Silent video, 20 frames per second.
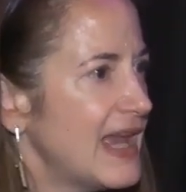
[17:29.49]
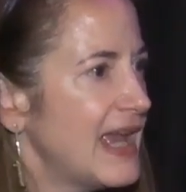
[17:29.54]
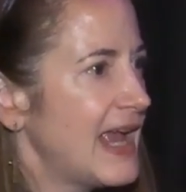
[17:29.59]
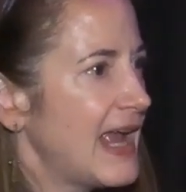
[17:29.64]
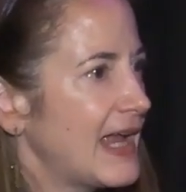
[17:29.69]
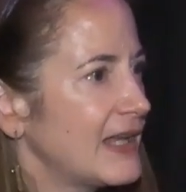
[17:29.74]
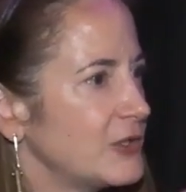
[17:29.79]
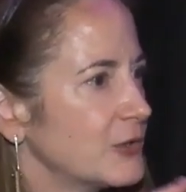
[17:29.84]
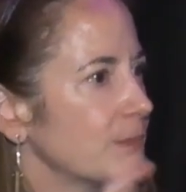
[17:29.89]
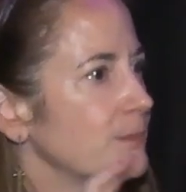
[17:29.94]

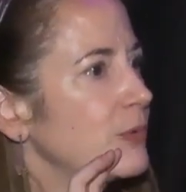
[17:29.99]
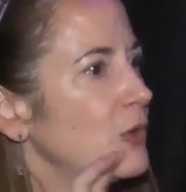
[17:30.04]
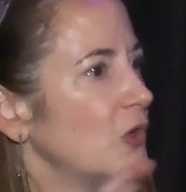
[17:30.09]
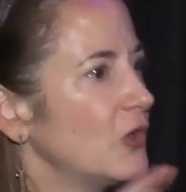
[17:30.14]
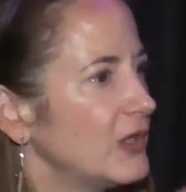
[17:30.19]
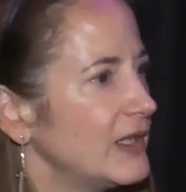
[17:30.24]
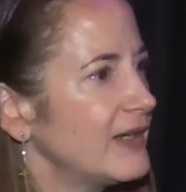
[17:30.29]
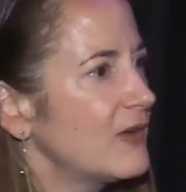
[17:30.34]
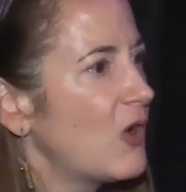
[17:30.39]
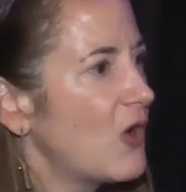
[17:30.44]
and you're
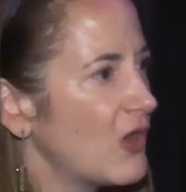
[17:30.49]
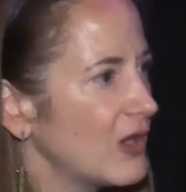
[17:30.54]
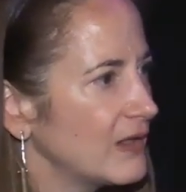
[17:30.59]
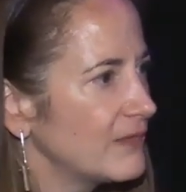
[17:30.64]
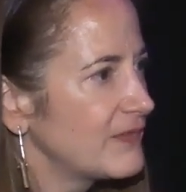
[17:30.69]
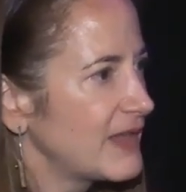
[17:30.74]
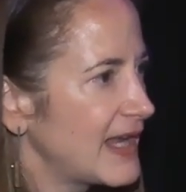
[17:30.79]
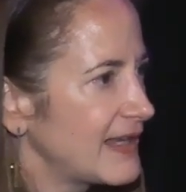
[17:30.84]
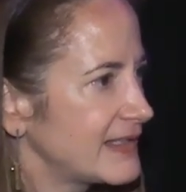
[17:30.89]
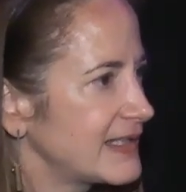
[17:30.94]
pulling all of
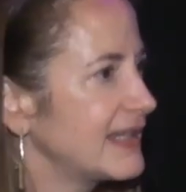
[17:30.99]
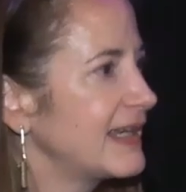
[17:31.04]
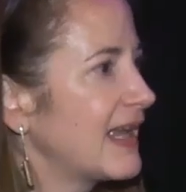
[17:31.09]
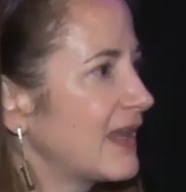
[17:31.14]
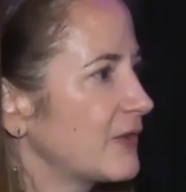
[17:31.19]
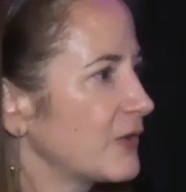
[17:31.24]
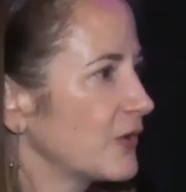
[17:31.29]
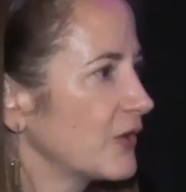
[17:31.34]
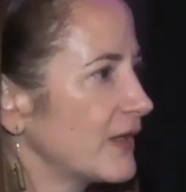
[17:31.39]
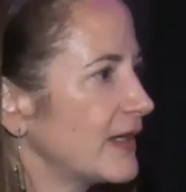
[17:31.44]
that
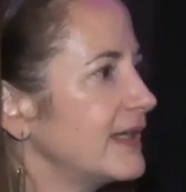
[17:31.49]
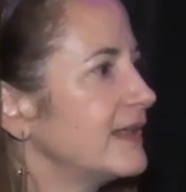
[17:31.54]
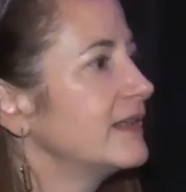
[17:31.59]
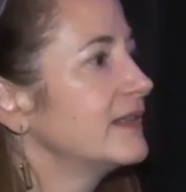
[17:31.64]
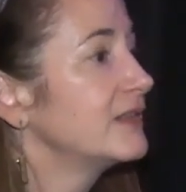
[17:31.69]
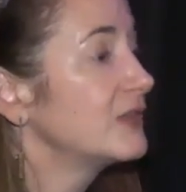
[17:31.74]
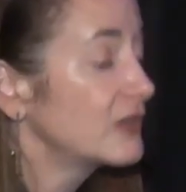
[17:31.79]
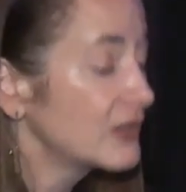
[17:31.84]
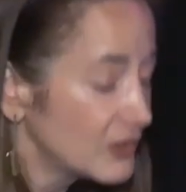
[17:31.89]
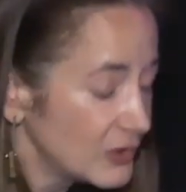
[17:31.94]
together,
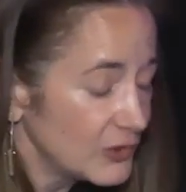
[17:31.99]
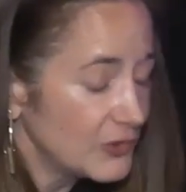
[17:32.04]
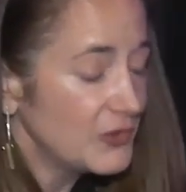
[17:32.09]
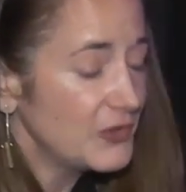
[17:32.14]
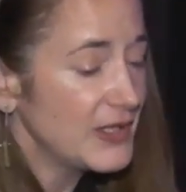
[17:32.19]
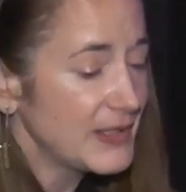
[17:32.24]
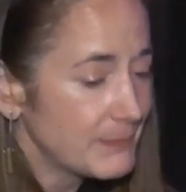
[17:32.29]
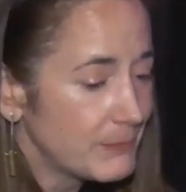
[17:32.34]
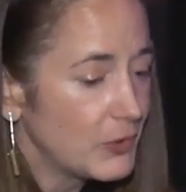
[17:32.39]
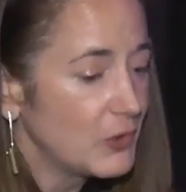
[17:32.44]

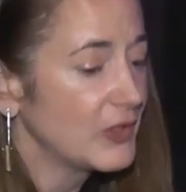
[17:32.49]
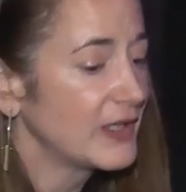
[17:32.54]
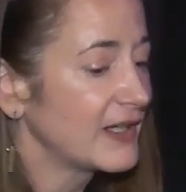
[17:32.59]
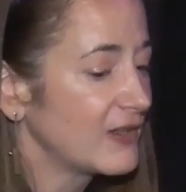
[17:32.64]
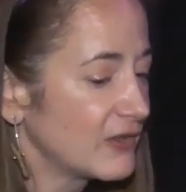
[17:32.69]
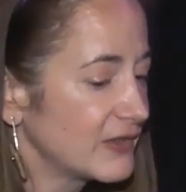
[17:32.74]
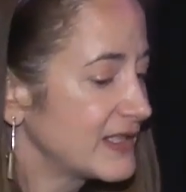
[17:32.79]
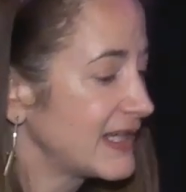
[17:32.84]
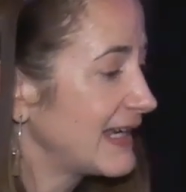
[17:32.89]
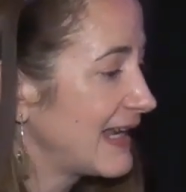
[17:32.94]
including pulling
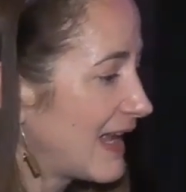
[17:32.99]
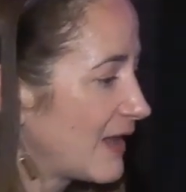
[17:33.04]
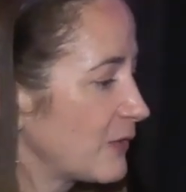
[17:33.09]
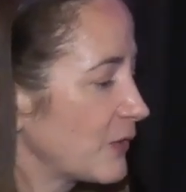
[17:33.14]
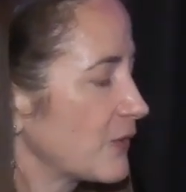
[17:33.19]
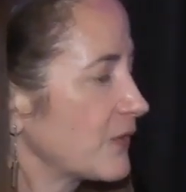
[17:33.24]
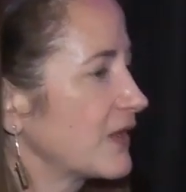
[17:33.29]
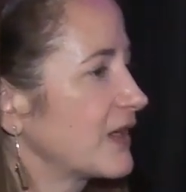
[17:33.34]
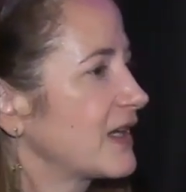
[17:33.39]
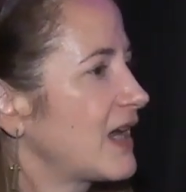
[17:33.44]
together
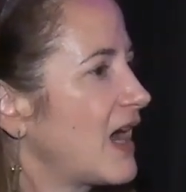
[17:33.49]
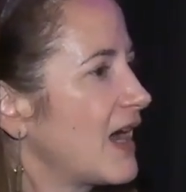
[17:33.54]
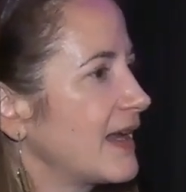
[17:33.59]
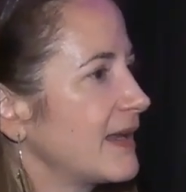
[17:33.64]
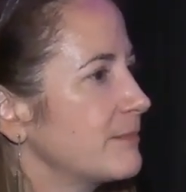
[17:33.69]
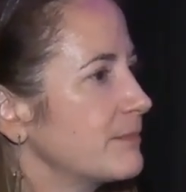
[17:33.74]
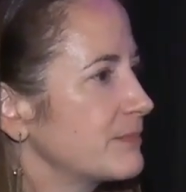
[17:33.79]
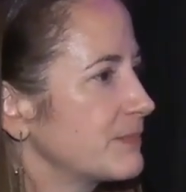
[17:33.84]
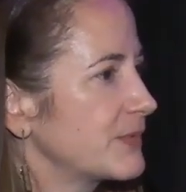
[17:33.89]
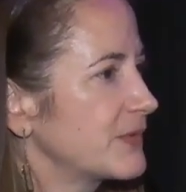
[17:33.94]
the
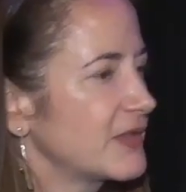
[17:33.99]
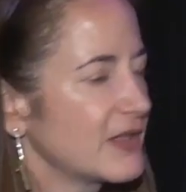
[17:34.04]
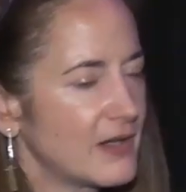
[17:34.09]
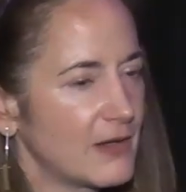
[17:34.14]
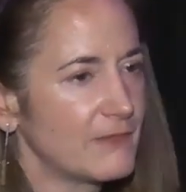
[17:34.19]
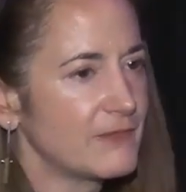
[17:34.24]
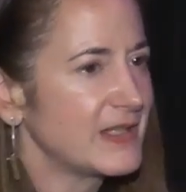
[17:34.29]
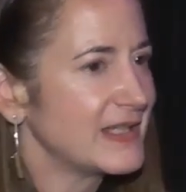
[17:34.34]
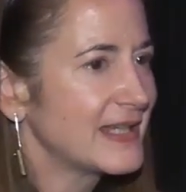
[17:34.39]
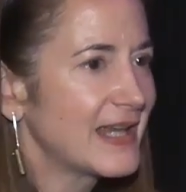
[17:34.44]
kinds
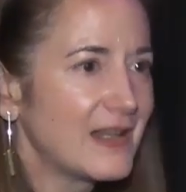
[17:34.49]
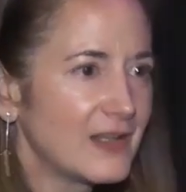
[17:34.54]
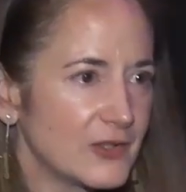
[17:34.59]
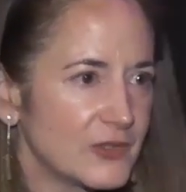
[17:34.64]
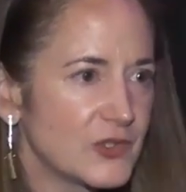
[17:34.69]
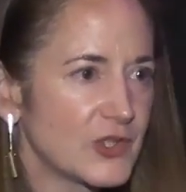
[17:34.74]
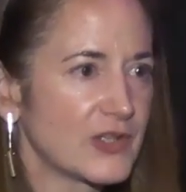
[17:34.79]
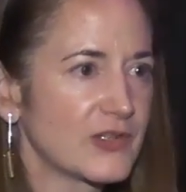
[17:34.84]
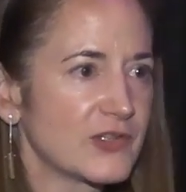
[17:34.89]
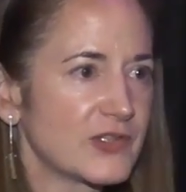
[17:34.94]
of
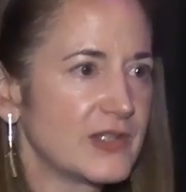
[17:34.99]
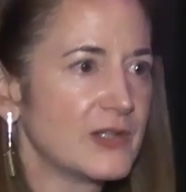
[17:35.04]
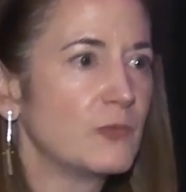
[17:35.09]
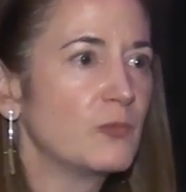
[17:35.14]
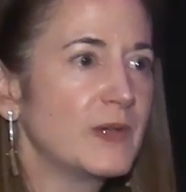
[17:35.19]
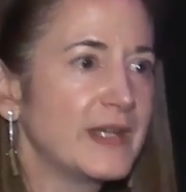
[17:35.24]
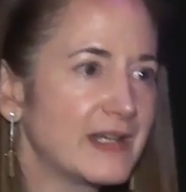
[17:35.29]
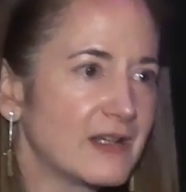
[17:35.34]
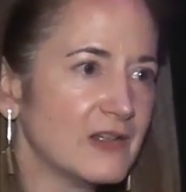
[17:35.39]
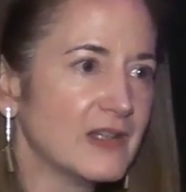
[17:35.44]
intelligence that
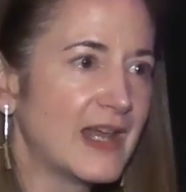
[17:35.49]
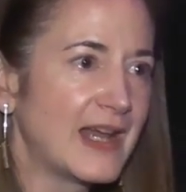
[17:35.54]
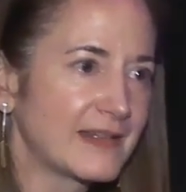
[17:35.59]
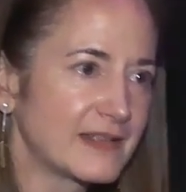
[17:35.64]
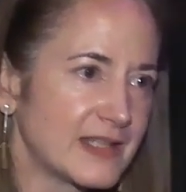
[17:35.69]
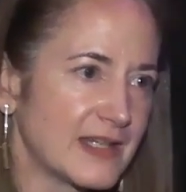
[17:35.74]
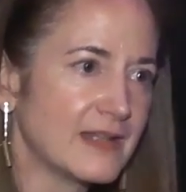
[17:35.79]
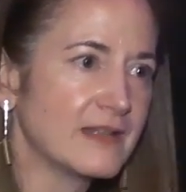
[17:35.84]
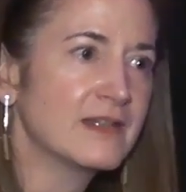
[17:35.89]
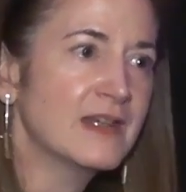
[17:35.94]
we collect
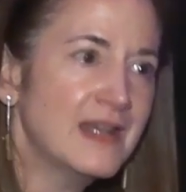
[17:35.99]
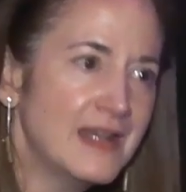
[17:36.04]
and